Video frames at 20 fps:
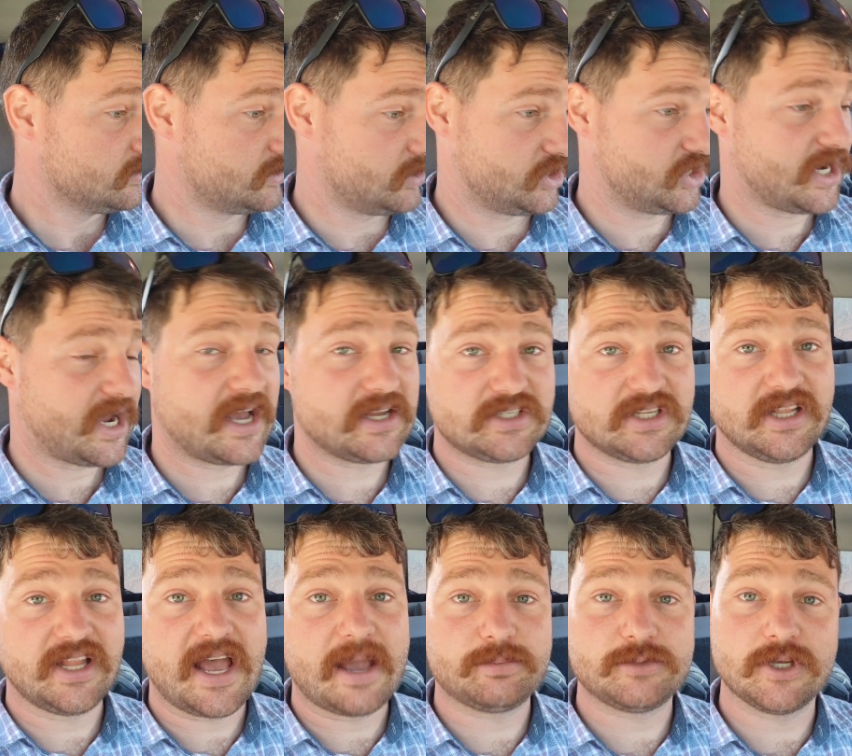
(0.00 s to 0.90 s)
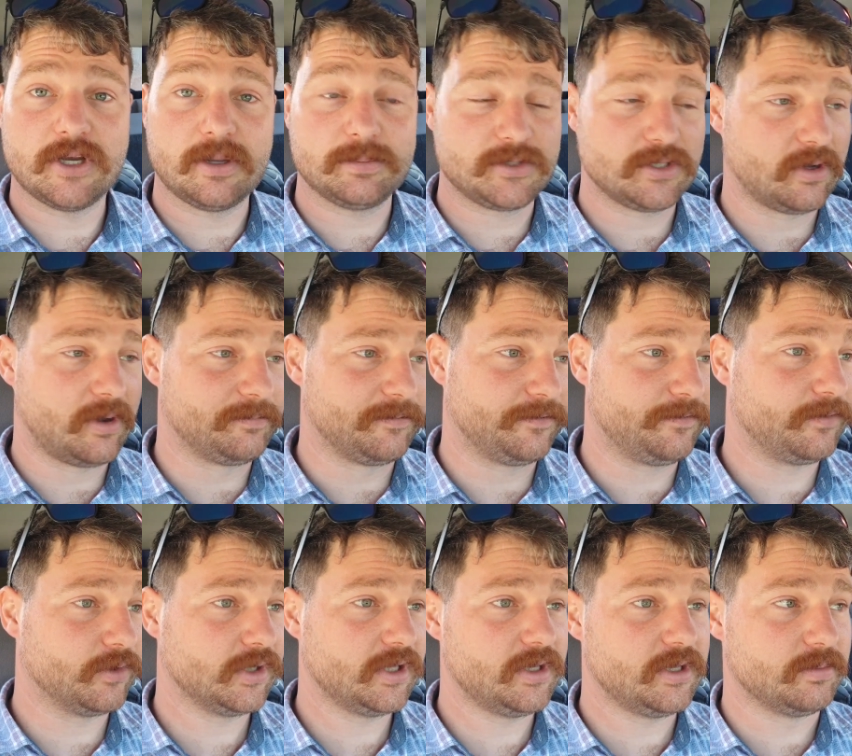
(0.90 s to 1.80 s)
to charge the laptop so I'm
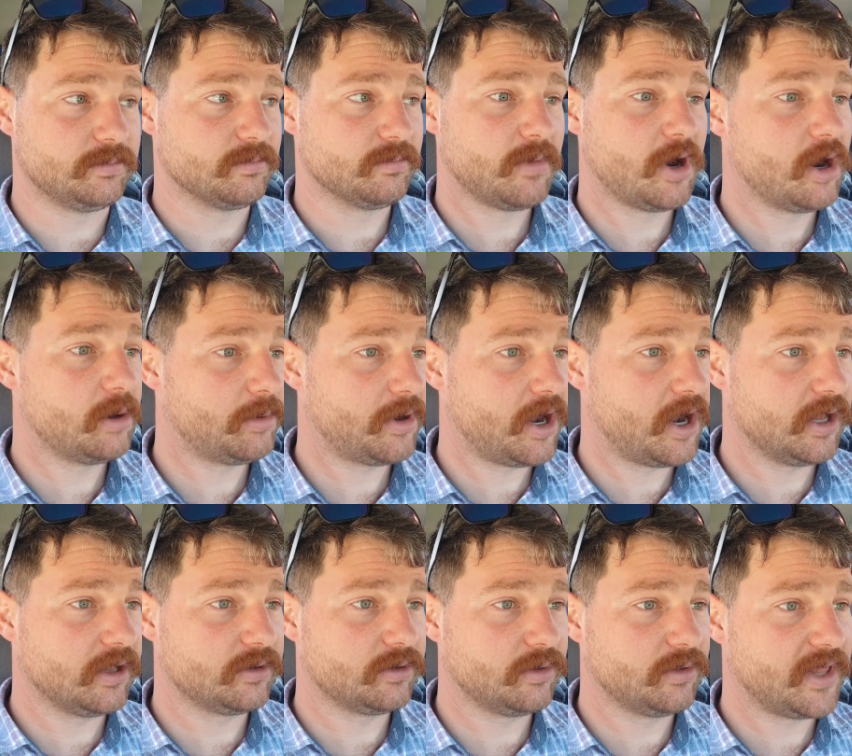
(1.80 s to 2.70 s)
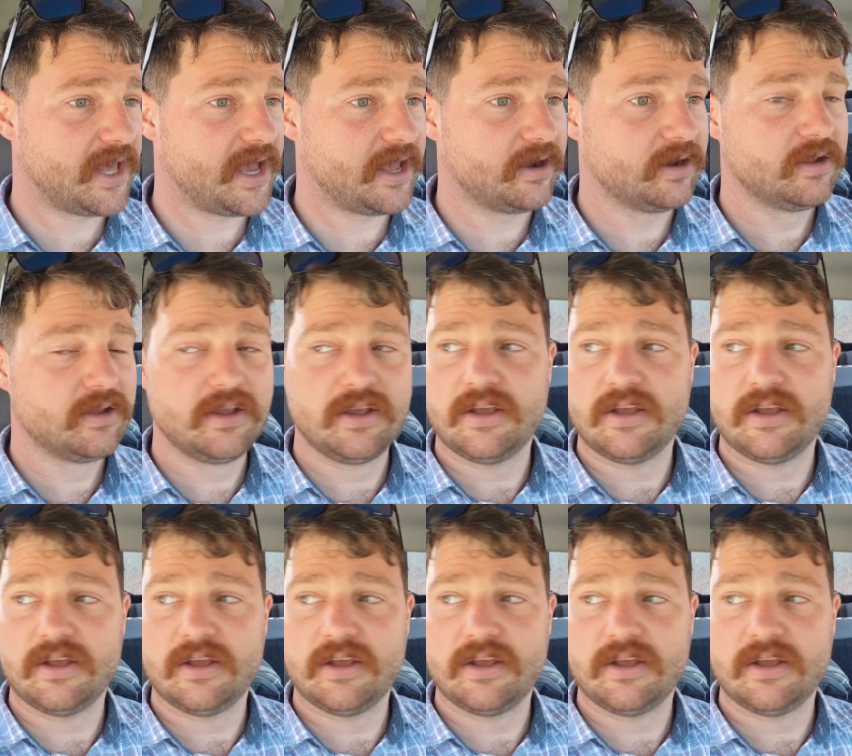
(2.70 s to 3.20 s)
fully mobile and all that.